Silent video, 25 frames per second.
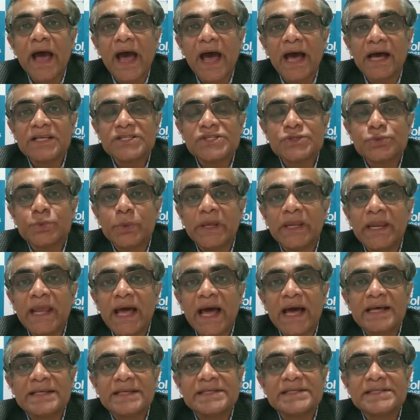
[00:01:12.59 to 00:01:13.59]
as well
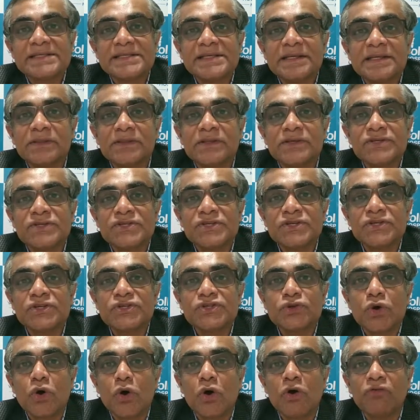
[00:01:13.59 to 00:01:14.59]
as
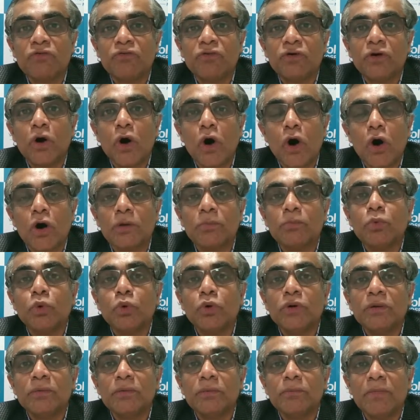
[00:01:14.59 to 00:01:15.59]
synthesis of a
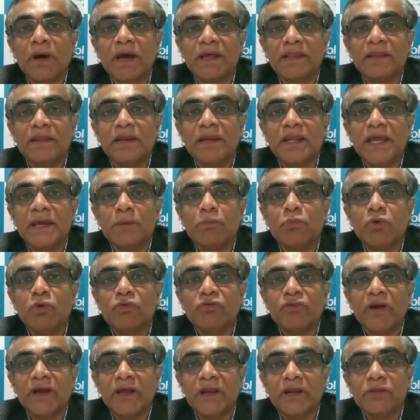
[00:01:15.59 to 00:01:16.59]
hormone by the name of
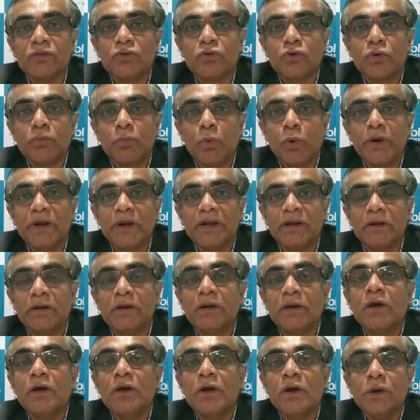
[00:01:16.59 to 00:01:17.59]

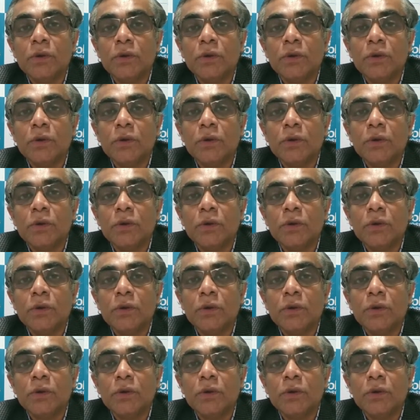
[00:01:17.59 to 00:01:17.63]
erythropoietin,